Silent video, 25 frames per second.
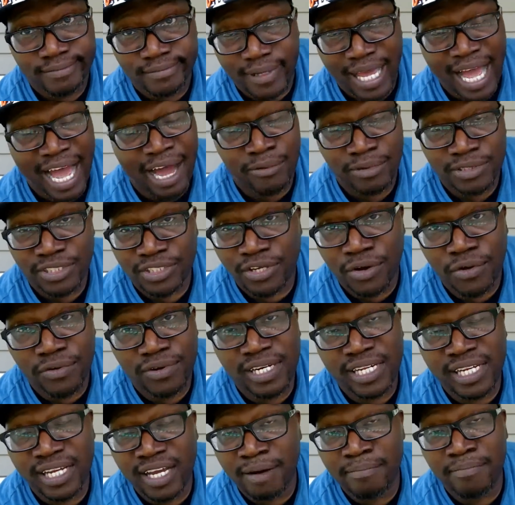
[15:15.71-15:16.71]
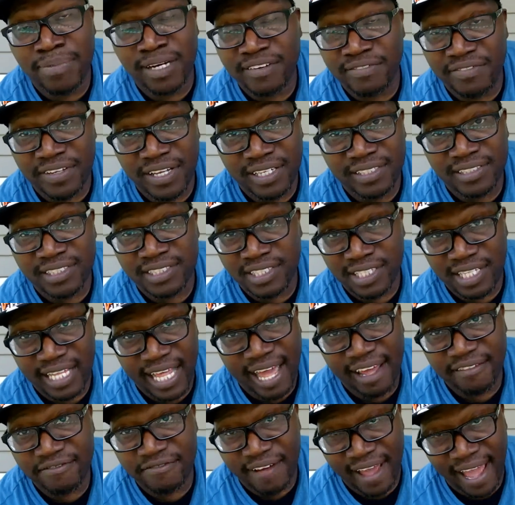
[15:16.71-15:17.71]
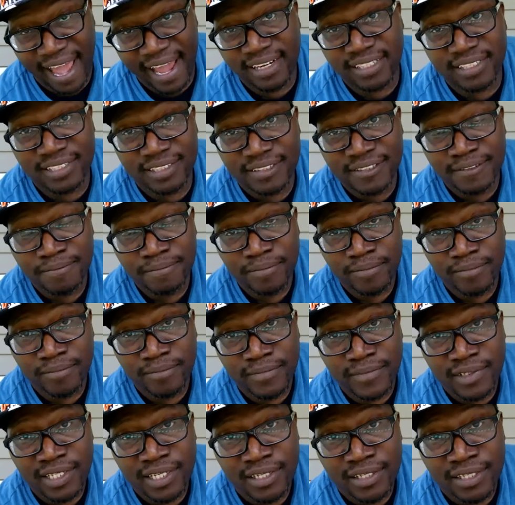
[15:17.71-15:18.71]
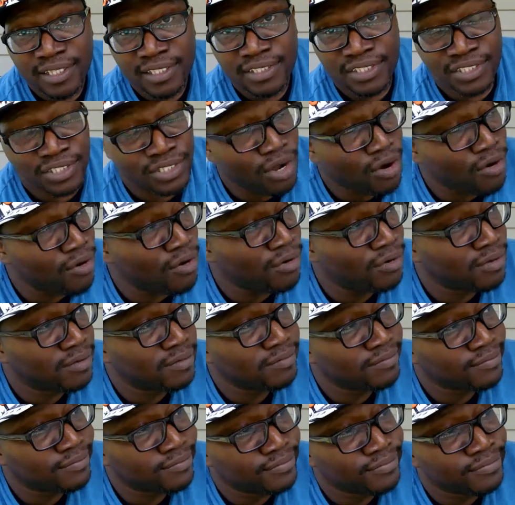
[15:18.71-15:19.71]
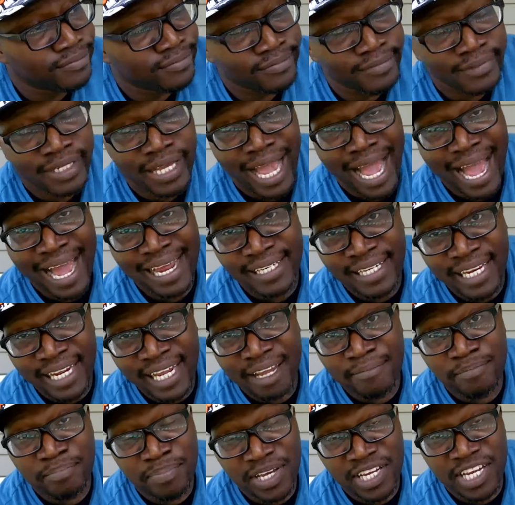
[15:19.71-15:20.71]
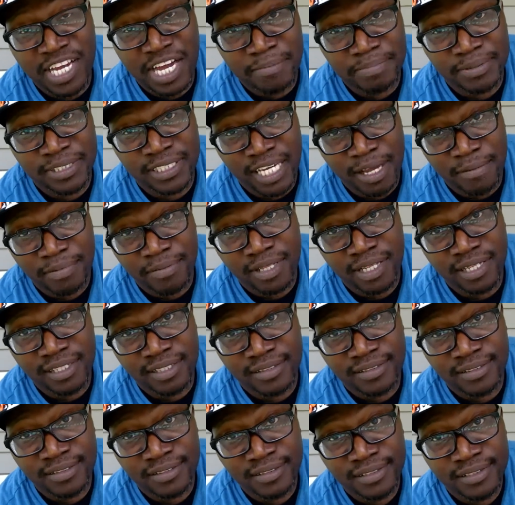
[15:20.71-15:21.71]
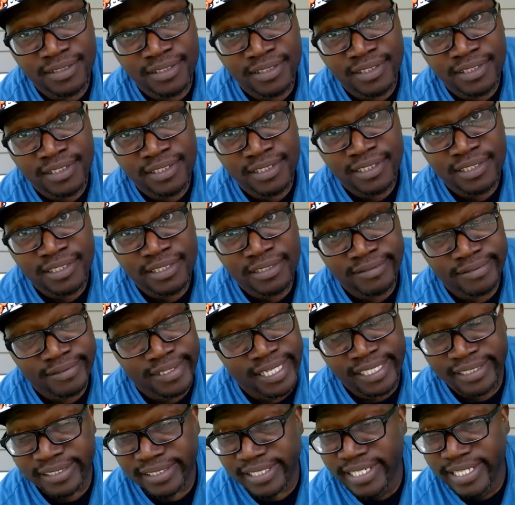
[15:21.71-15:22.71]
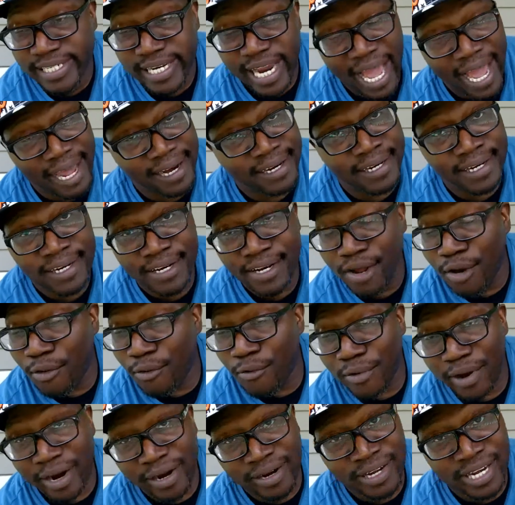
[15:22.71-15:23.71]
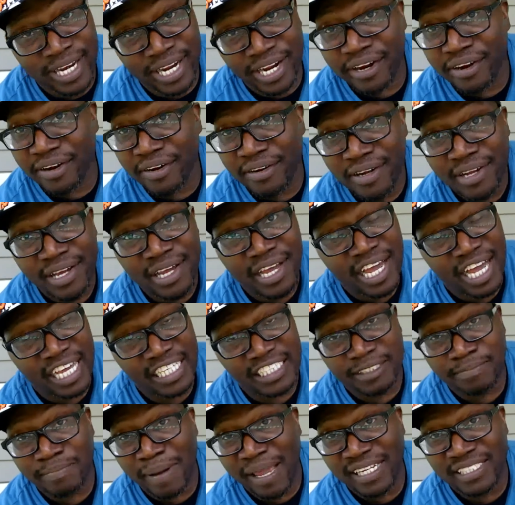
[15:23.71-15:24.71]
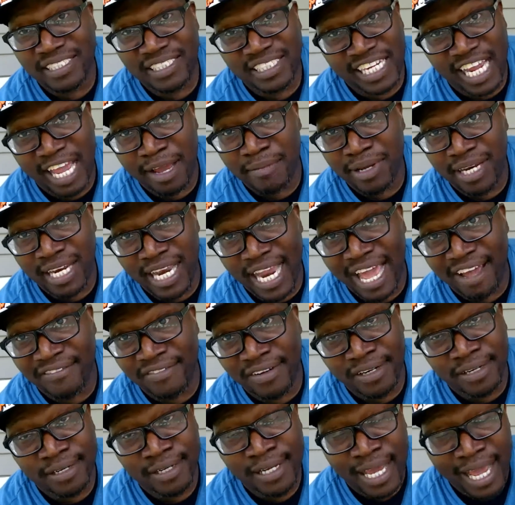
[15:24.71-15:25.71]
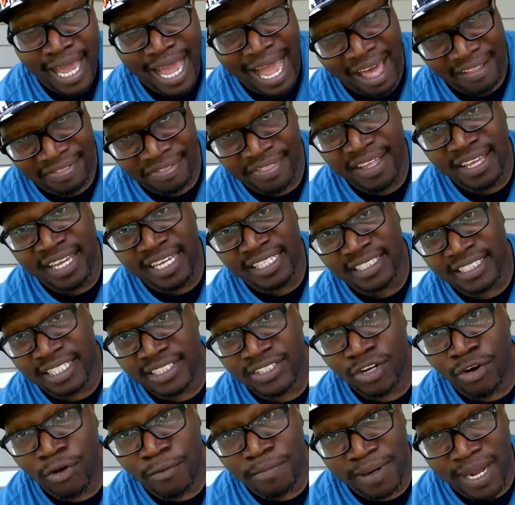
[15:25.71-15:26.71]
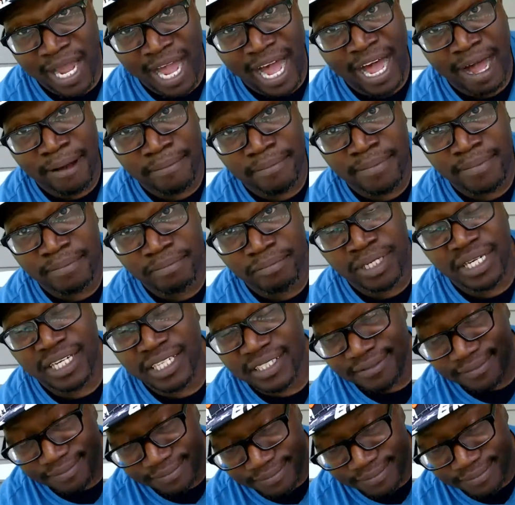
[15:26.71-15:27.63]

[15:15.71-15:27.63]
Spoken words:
I was totally oblivious to that fact. So, I did pick up something. It's not nowhere near a Space Jam 11. I think it's a dope cop, but